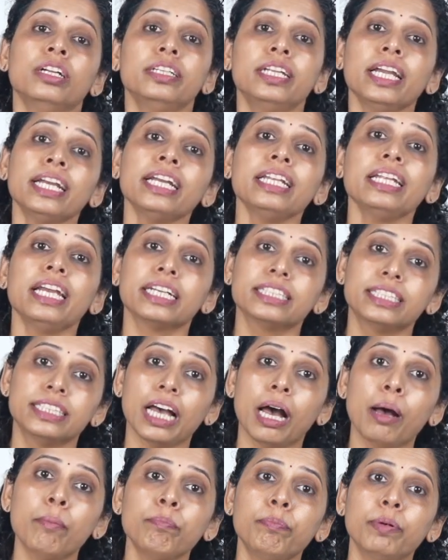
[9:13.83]
Take an
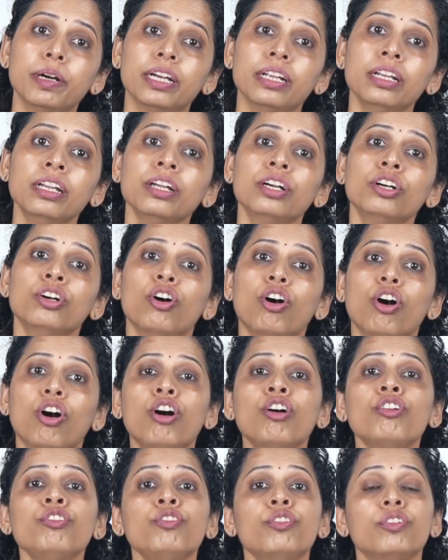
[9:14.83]
example
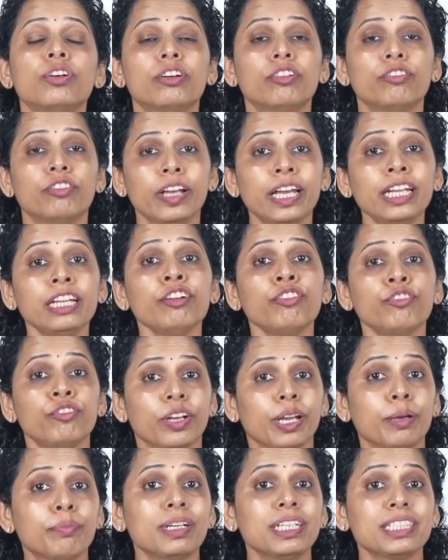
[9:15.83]
of very
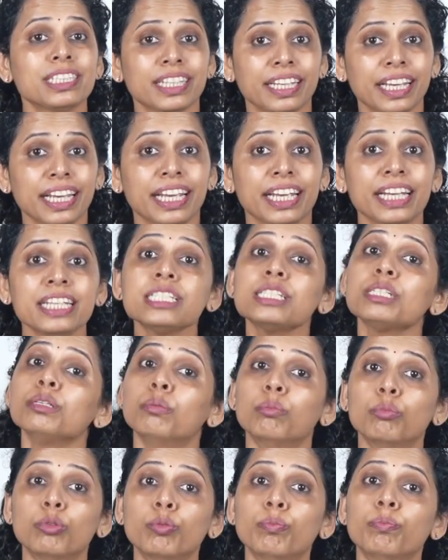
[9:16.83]
famous case,
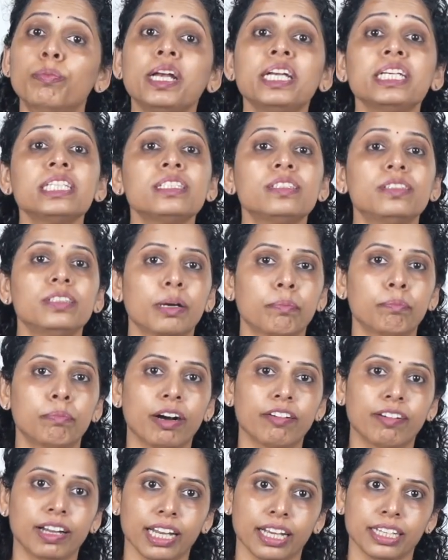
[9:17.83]
Mumbai's
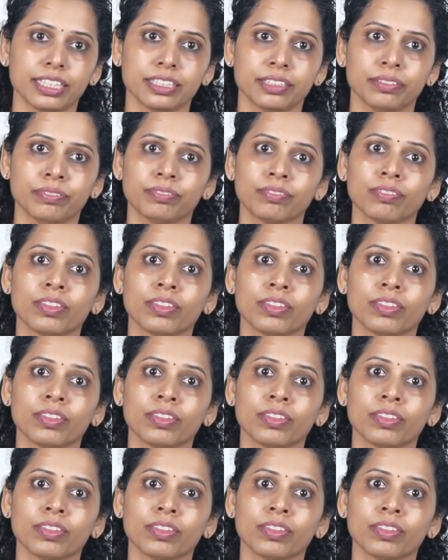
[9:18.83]
Dabbawalas.